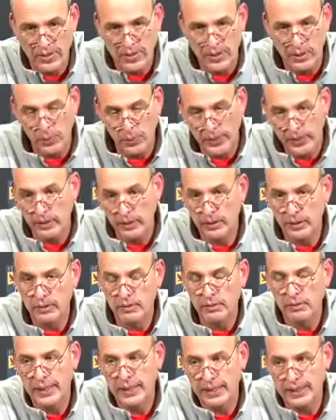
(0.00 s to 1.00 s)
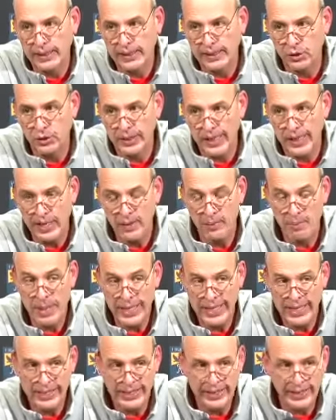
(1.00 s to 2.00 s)
that we had
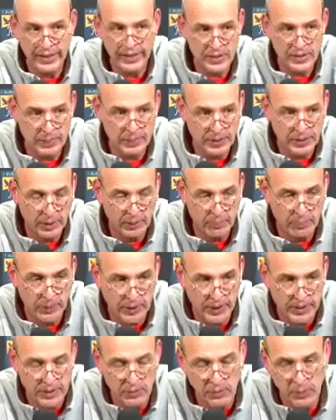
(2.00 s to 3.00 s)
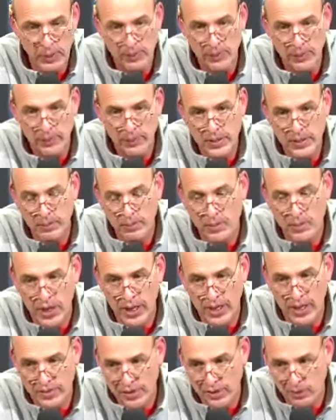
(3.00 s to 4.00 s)
made against them at their place, and we missed some
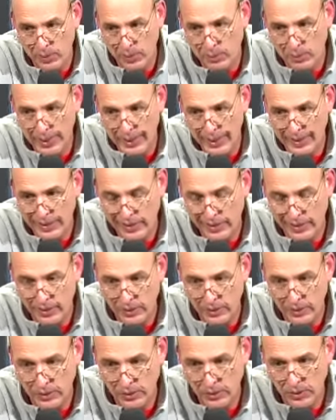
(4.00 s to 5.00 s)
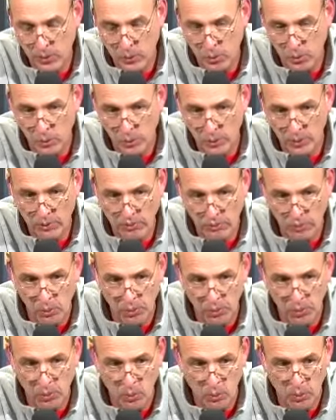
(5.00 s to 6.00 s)
shots that we made in the third quarter and
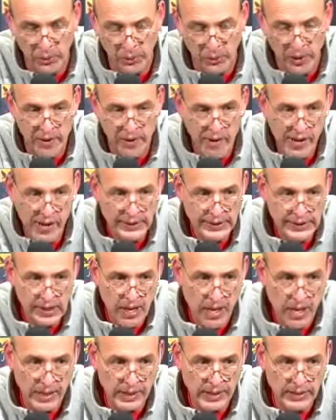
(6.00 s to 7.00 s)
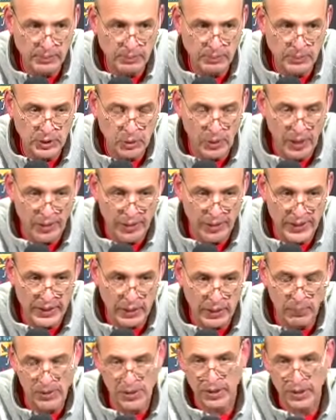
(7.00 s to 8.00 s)
fourth quarter. So I think
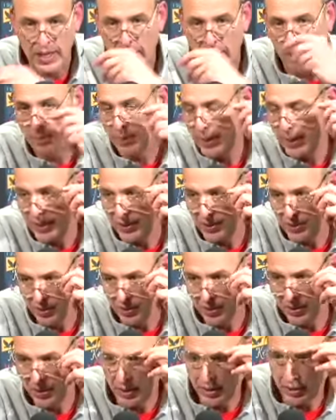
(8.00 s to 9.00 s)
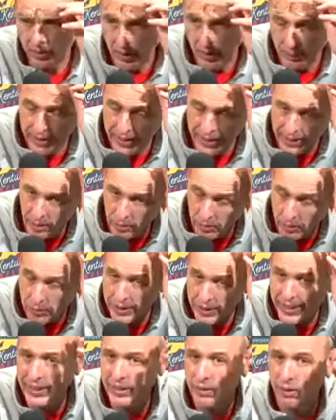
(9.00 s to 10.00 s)
it was a combination of, I mean, they
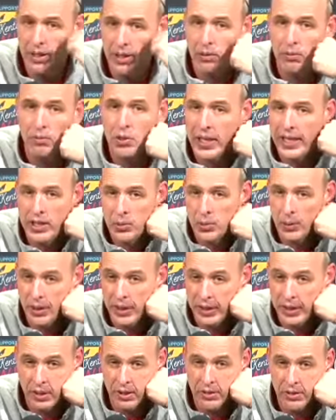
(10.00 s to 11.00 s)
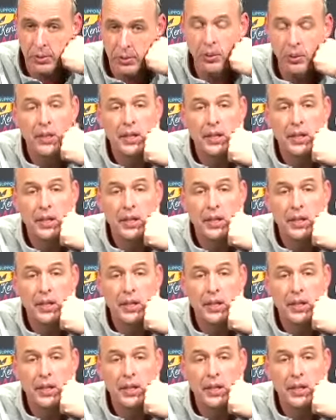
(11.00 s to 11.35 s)
don't change what they do.